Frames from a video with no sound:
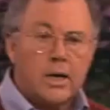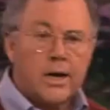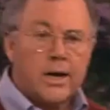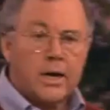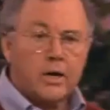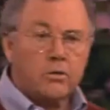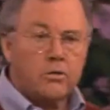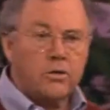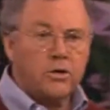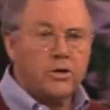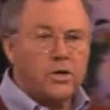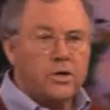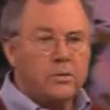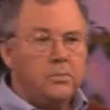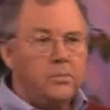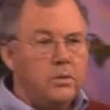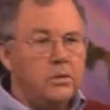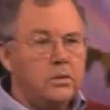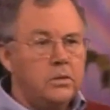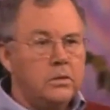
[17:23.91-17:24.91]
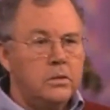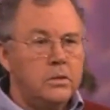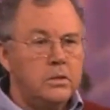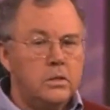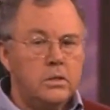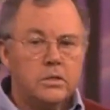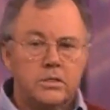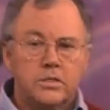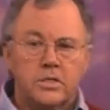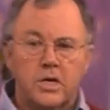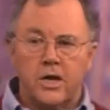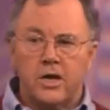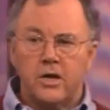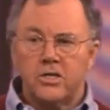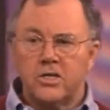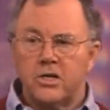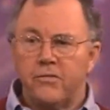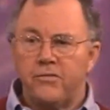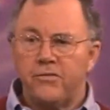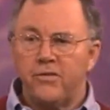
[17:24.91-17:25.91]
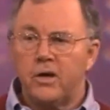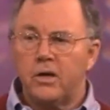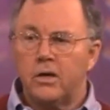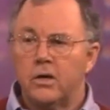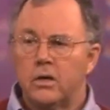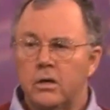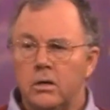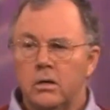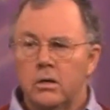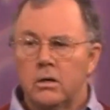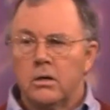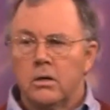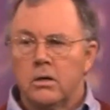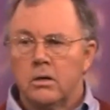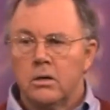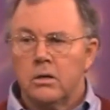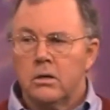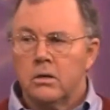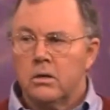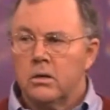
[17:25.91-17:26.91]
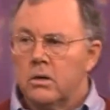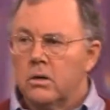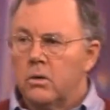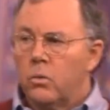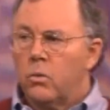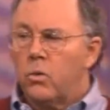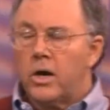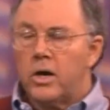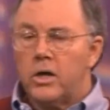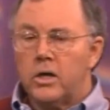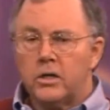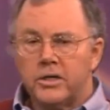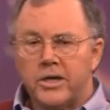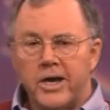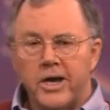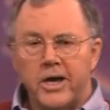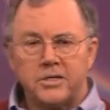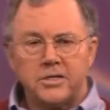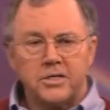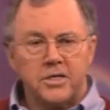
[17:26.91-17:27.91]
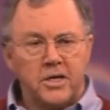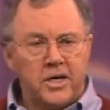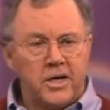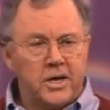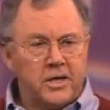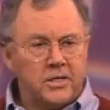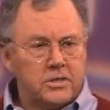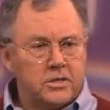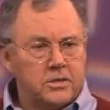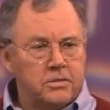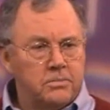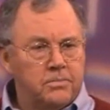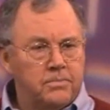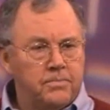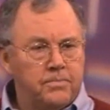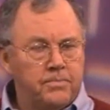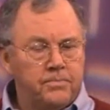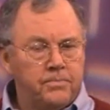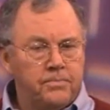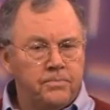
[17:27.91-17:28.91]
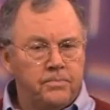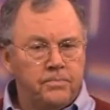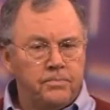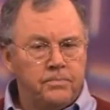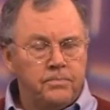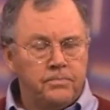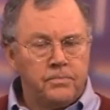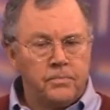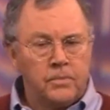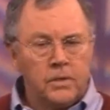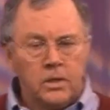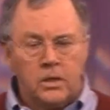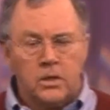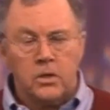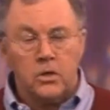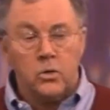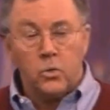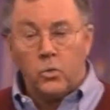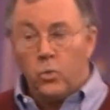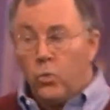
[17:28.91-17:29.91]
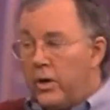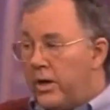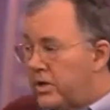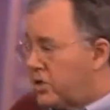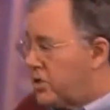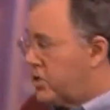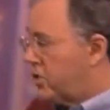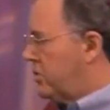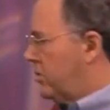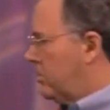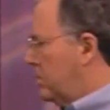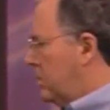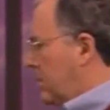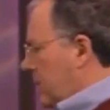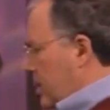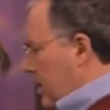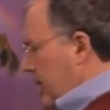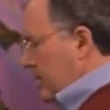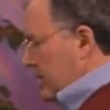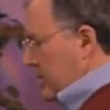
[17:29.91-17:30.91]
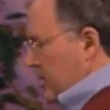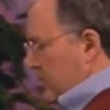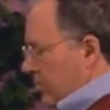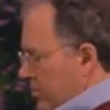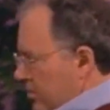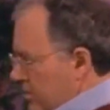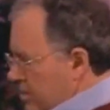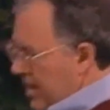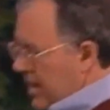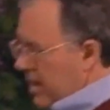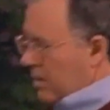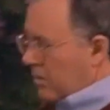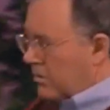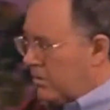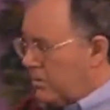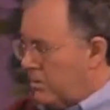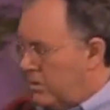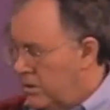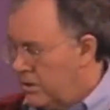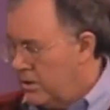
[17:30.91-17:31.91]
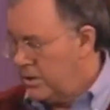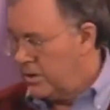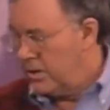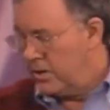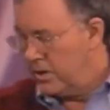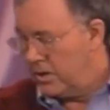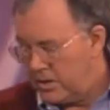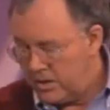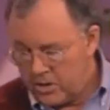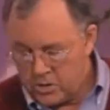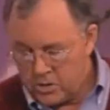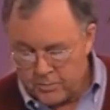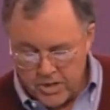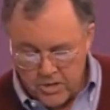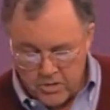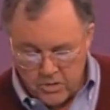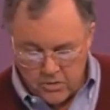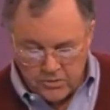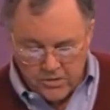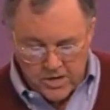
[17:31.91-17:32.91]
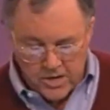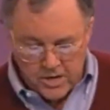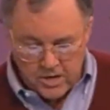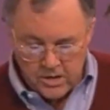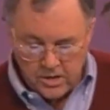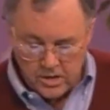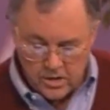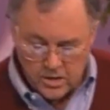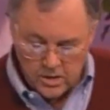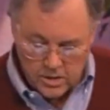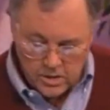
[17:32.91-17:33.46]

Acronym, scientific, wild-ass guess. Which, as it turns out, is better than